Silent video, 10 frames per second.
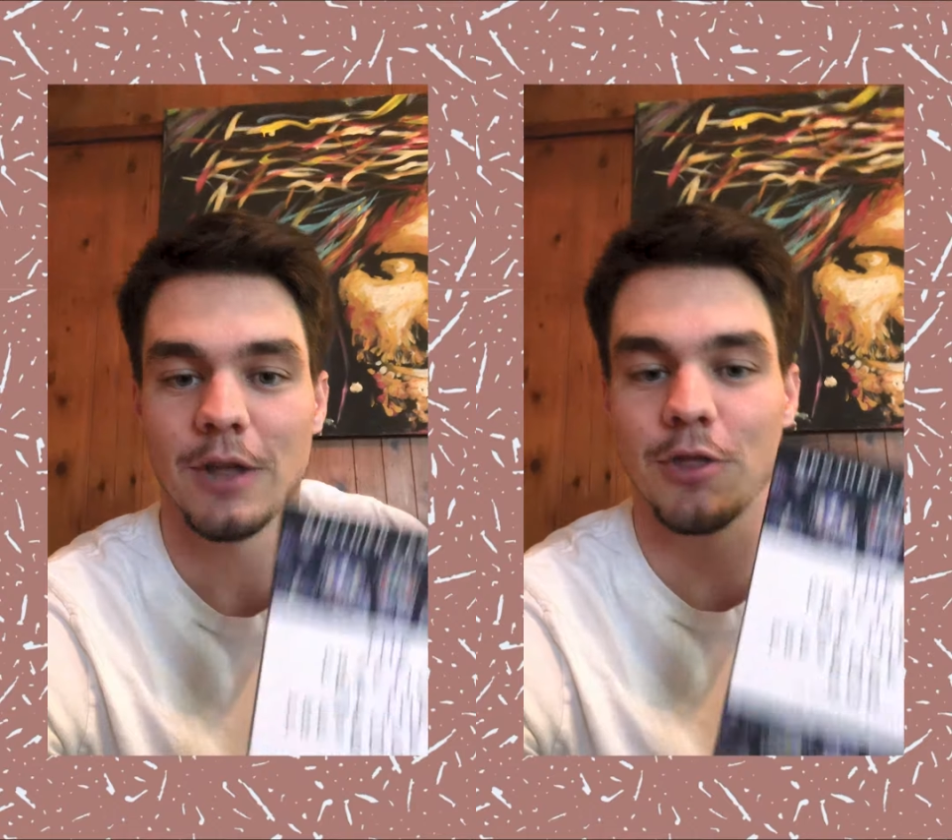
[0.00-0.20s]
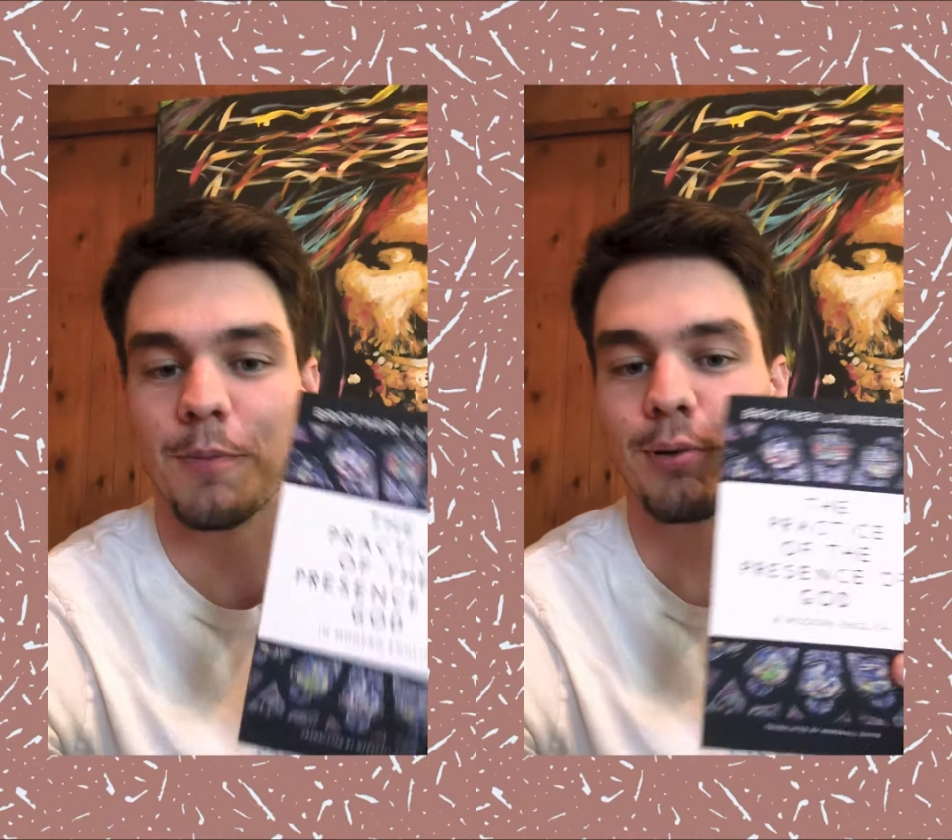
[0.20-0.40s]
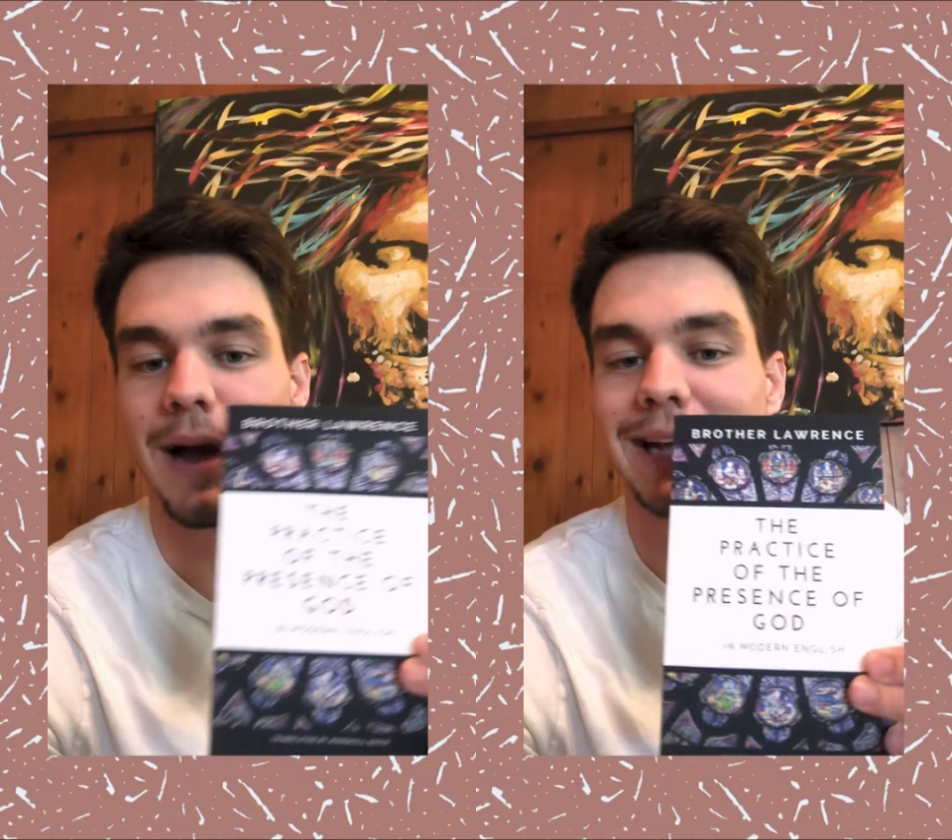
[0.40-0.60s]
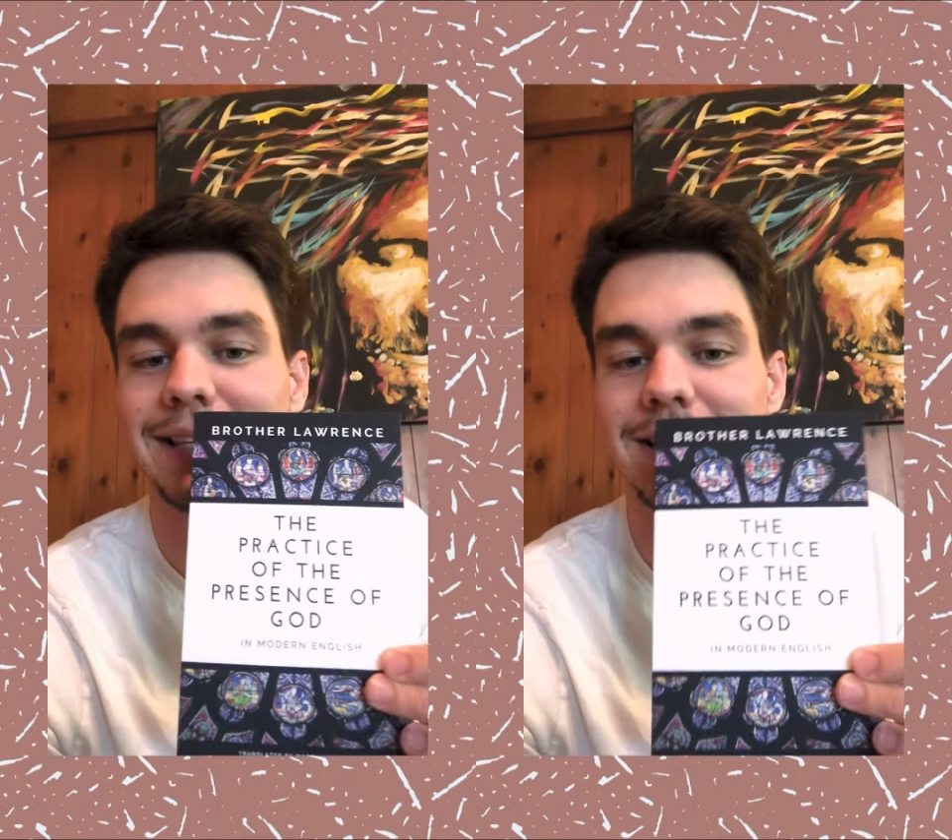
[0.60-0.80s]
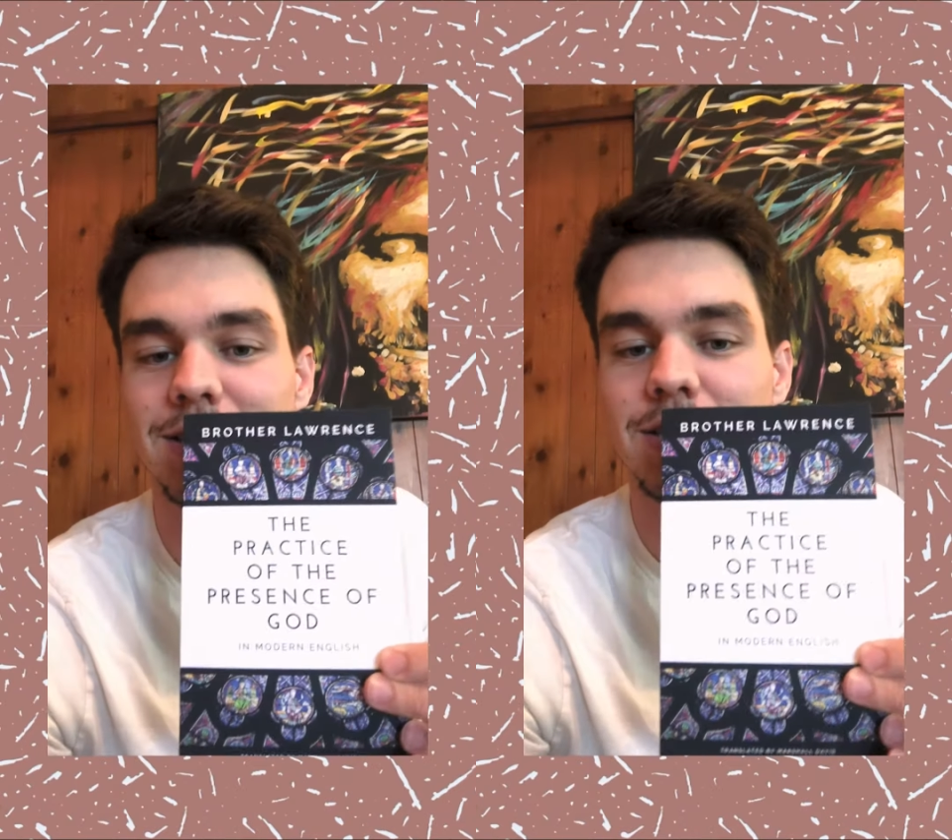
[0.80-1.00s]
The
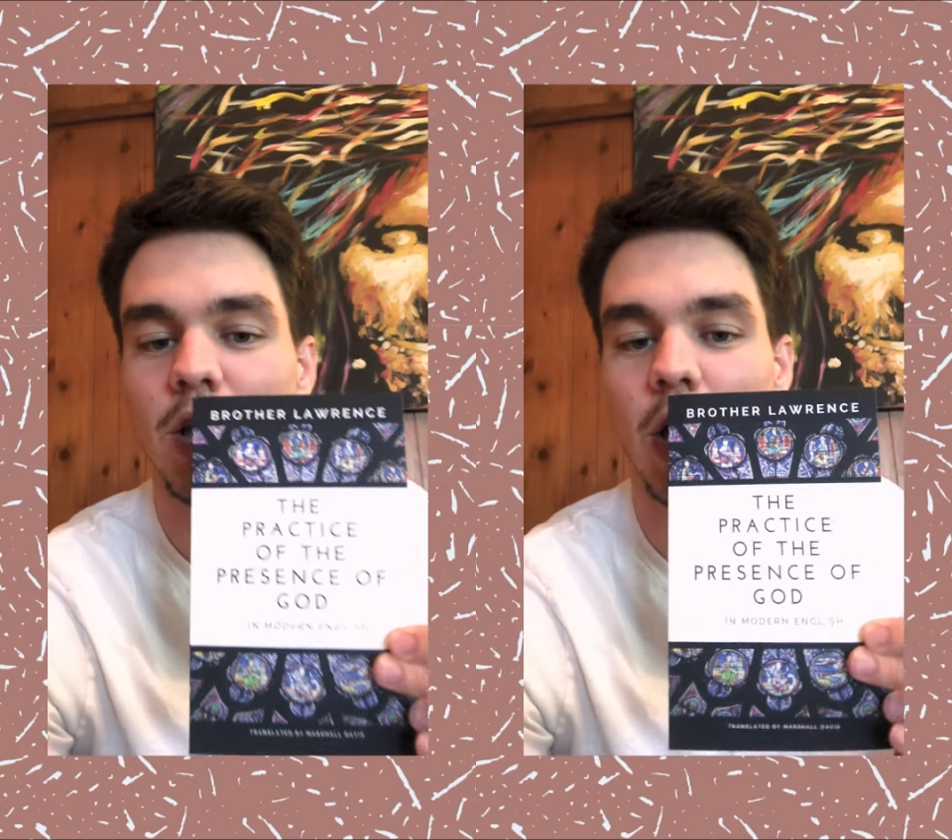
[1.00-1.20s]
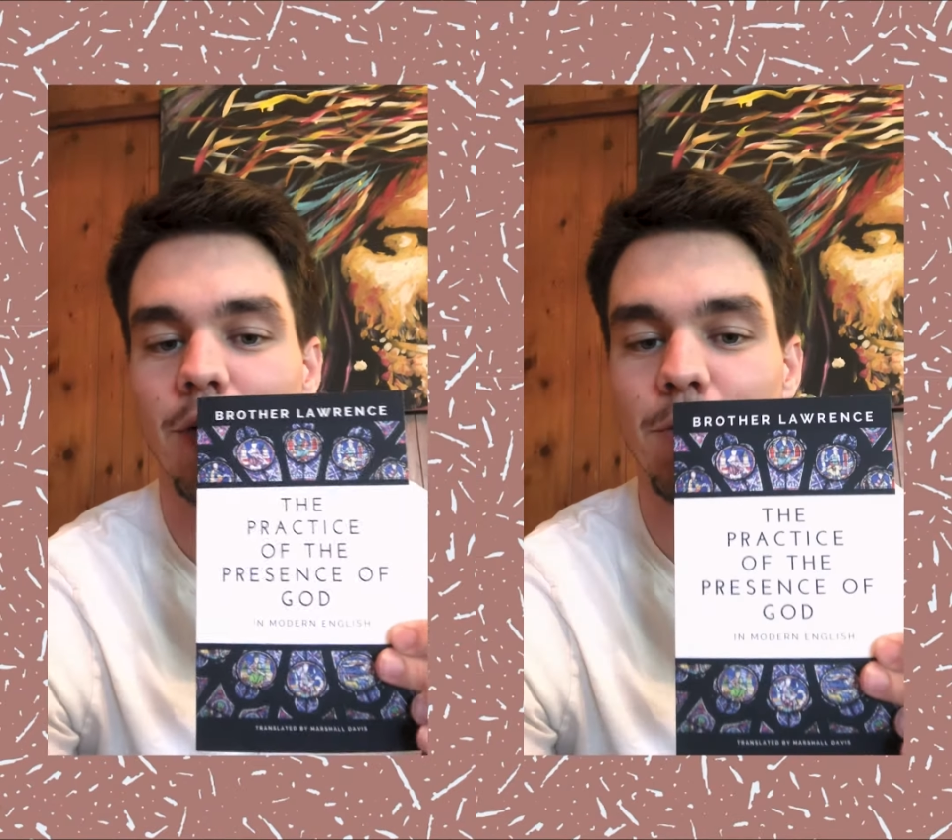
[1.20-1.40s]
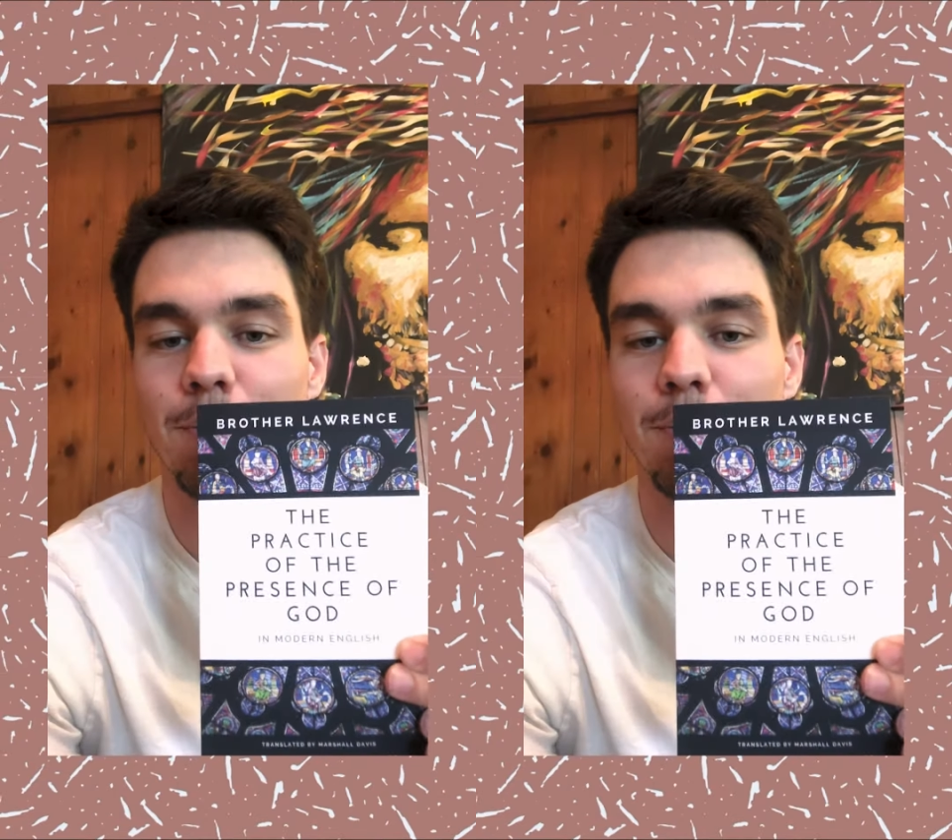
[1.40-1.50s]
Practice of the